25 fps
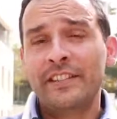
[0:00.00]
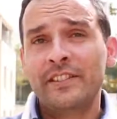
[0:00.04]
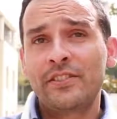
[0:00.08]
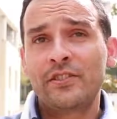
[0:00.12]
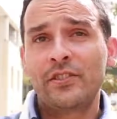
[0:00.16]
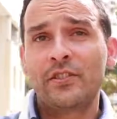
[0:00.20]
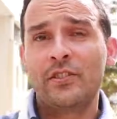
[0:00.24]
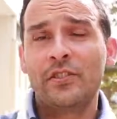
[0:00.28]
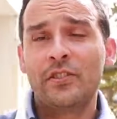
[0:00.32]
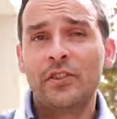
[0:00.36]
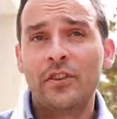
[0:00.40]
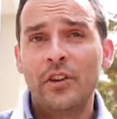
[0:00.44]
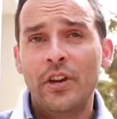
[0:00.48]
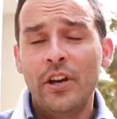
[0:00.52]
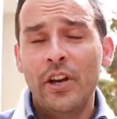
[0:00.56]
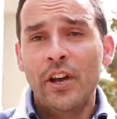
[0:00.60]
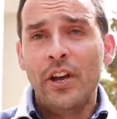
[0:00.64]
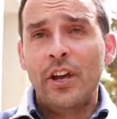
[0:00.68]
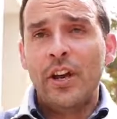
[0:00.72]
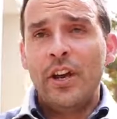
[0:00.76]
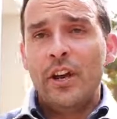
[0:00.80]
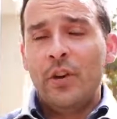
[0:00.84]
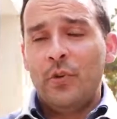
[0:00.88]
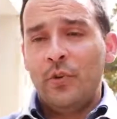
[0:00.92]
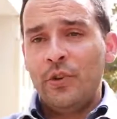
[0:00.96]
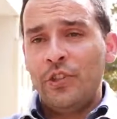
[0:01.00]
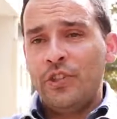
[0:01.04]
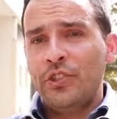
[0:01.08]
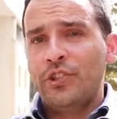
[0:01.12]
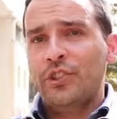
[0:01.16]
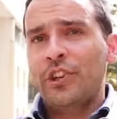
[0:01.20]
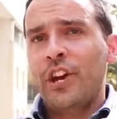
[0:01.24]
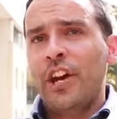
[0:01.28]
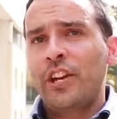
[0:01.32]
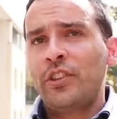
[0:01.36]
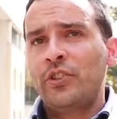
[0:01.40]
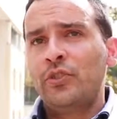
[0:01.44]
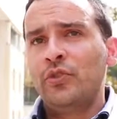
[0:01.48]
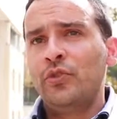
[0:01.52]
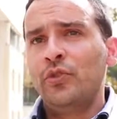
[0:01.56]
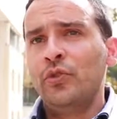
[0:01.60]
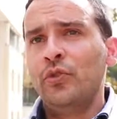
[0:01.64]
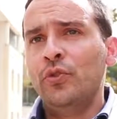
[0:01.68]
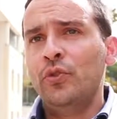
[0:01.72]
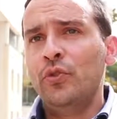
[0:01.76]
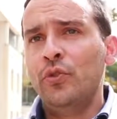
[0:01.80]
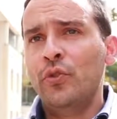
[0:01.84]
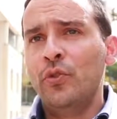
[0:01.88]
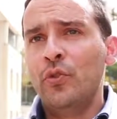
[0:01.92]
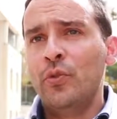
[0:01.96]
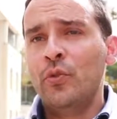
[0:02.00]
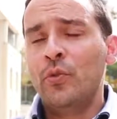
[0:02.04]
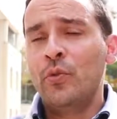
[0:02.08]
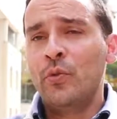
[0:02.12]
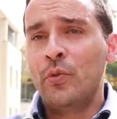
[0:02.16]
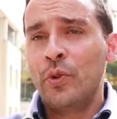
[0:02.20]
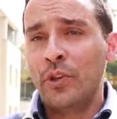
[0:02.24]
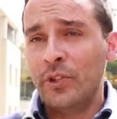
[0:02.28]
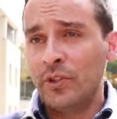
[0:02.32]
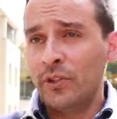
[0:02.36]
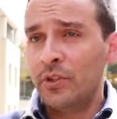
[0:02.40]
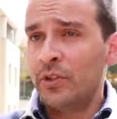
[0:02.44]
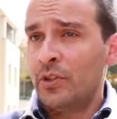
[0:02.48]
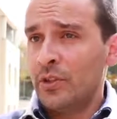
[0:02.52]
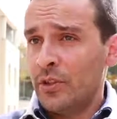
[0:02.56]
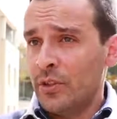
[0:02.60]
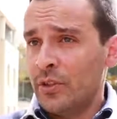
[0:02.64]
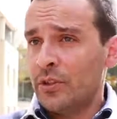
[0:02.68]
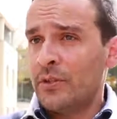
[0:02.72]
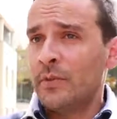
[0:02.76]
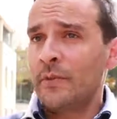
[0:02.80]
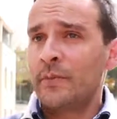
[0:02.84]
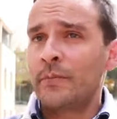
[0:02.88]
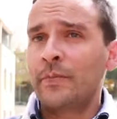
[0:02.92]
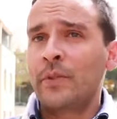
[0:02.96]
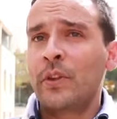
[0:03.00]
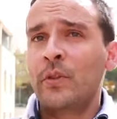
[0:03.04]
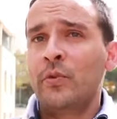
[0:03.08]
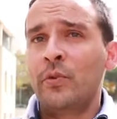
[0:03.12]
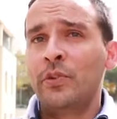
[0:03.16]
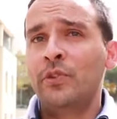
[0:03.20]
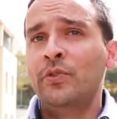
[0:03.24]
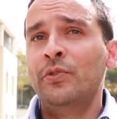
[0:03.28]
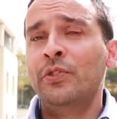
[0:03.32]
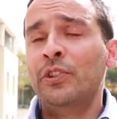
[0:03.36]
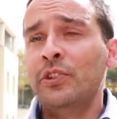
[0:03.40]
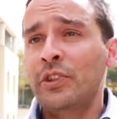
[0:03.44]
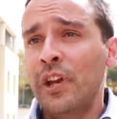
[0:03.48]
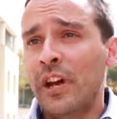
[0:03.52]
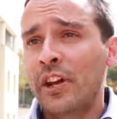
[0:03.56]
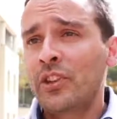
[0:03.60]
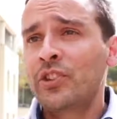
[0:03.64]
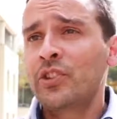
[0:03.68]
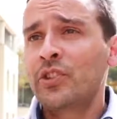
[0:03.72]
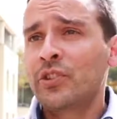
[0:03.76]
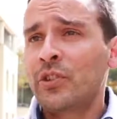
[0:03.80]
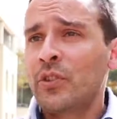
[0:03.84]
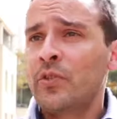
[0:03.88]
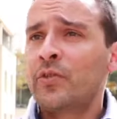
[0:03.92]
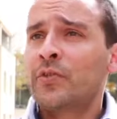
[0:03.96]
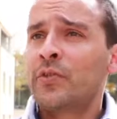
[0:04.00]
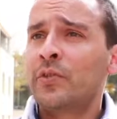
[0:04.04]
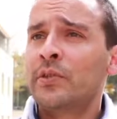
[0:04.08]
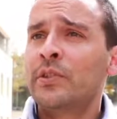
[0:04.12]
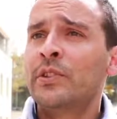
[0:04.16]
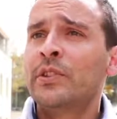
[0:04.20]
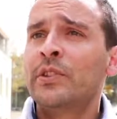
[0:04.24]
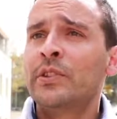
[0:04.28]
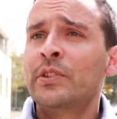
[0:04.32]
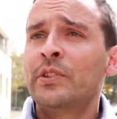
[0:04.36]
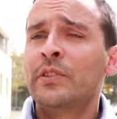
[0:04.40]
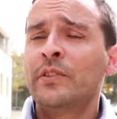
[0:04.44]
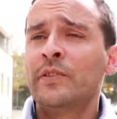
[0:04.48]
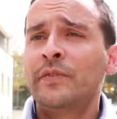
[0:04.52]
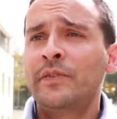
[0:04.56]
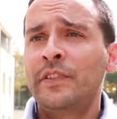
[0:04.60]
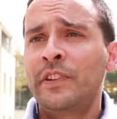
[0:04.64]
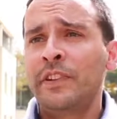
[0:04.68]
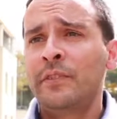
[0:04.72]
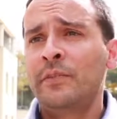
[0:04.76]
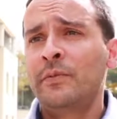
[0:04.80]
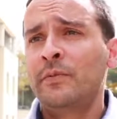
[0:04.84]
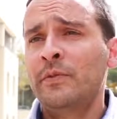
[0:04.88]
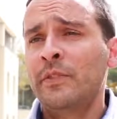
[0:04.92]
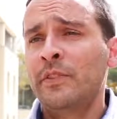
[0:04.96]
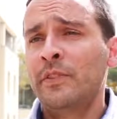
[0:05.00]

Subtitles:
So we tried to, with the reduction of the feed,